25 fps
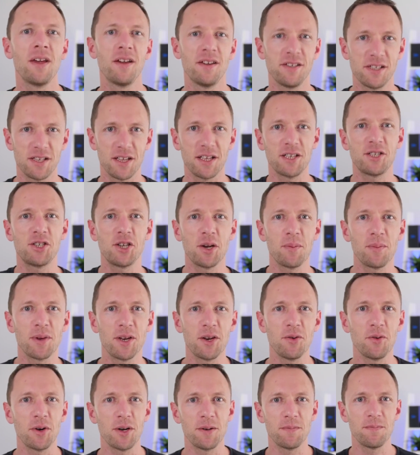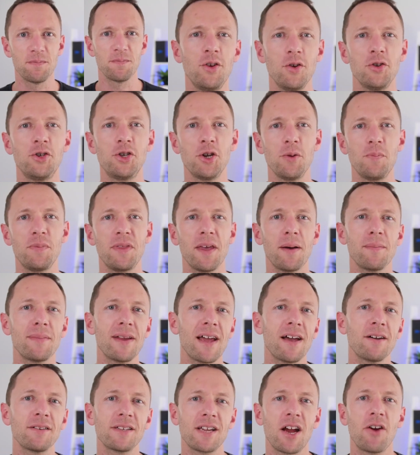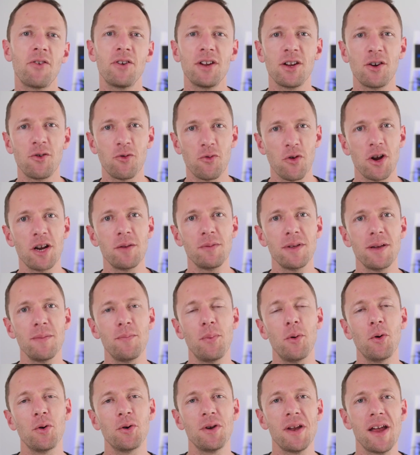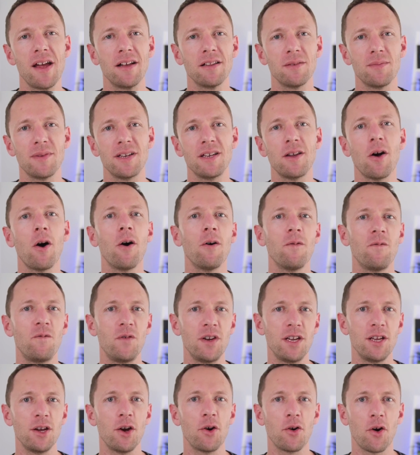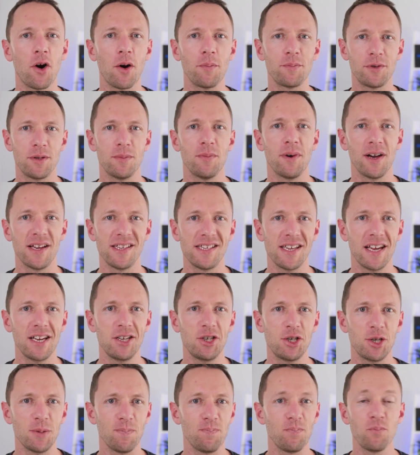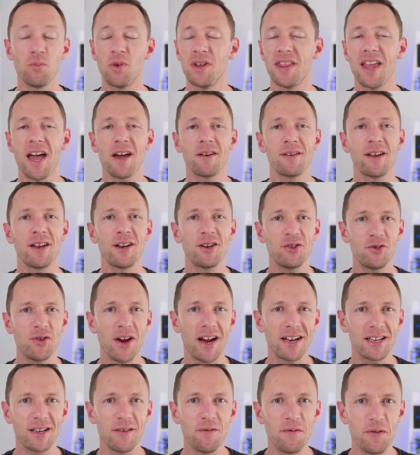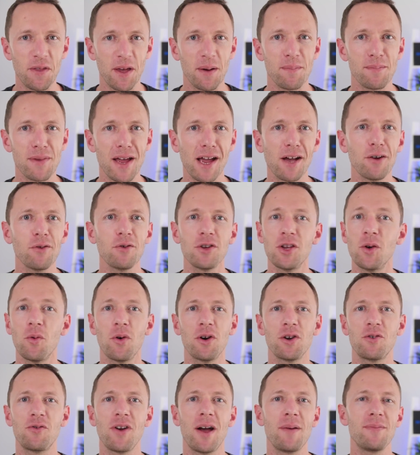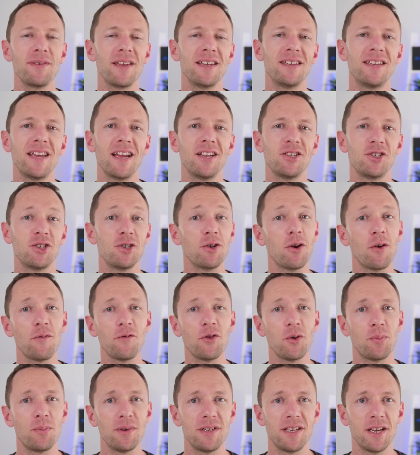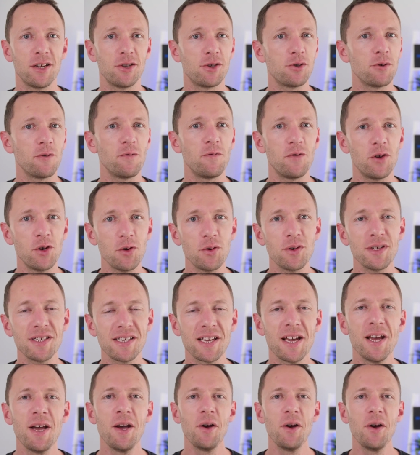So let's jump into it. YouTube thumbnails are an incredibly important element of video optimization. Without an attractive thumbnail, you won't grab the attention of your potential viewers,